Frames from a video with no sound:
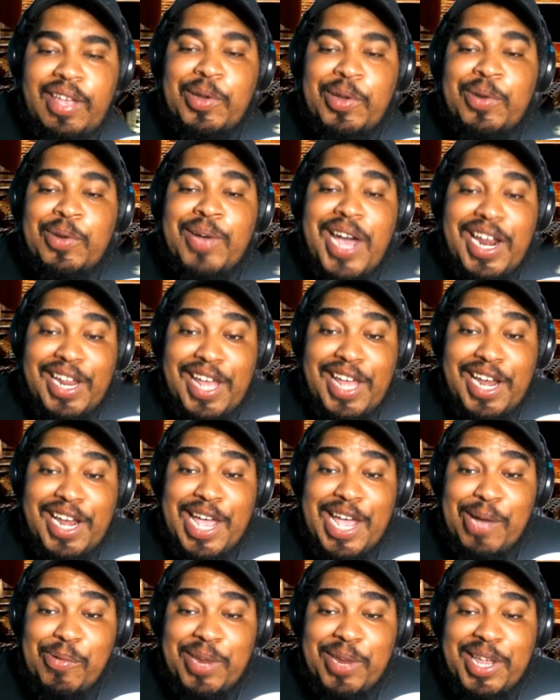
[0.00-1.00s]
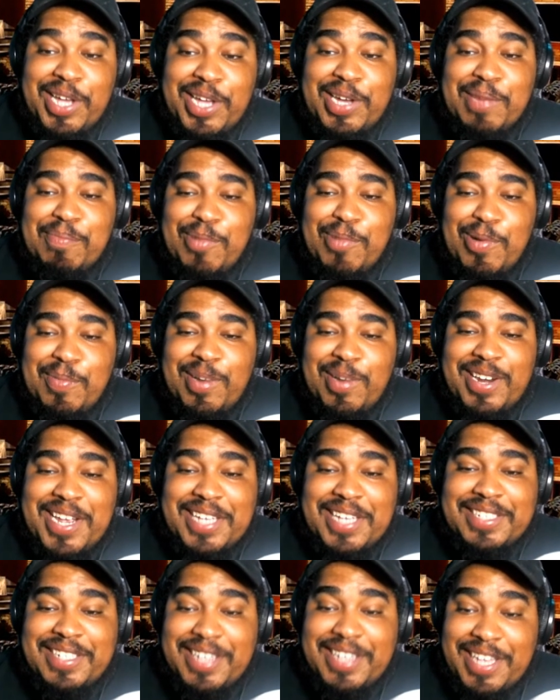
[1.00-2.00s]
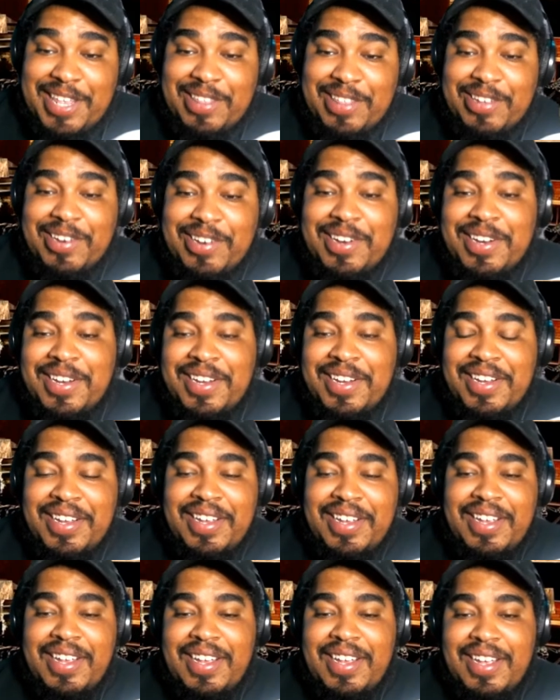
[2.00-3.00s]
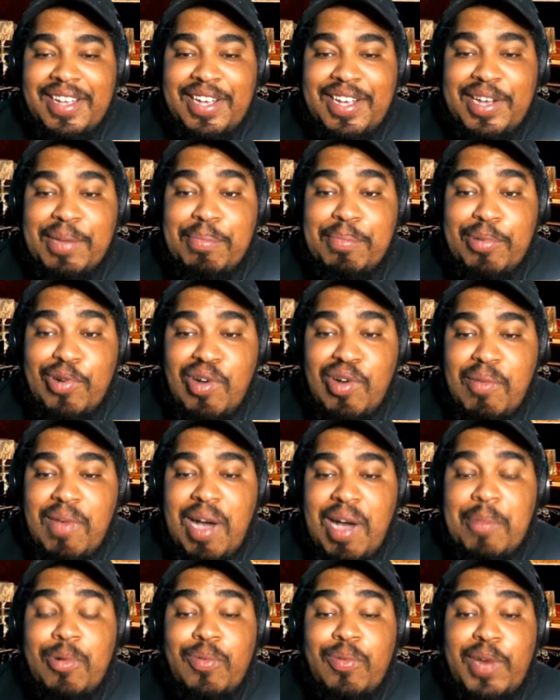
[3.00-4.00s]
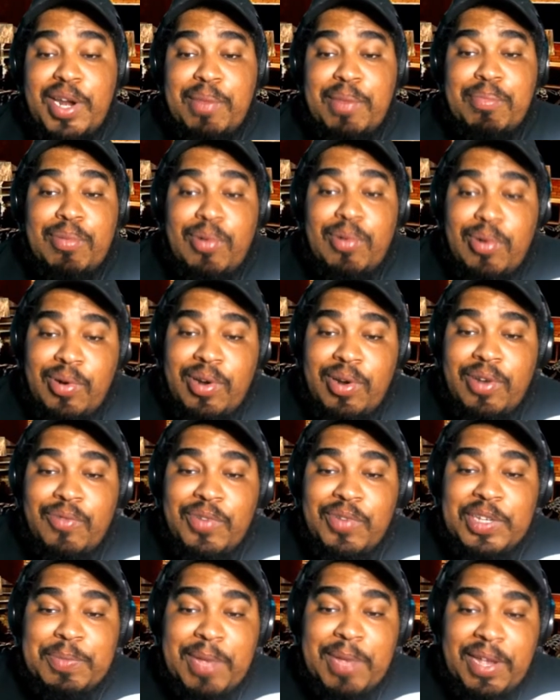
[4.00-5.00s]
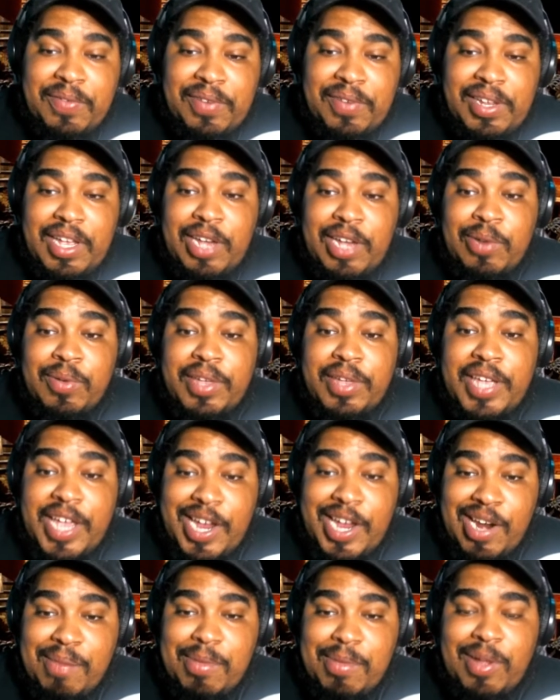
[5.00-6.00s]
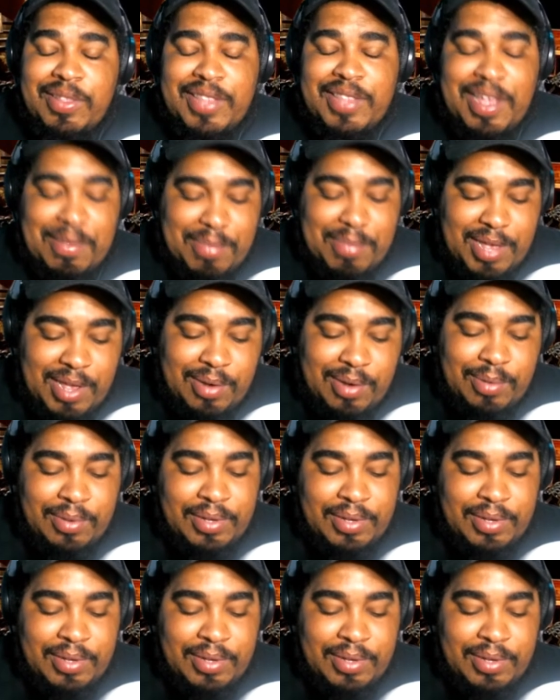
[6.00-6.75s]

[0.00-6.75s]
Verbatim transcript: we don't got a lot of equity in Kaboom or Ness neither. Kaboom, I'm already bored. Respectfully, I don't care about that battle.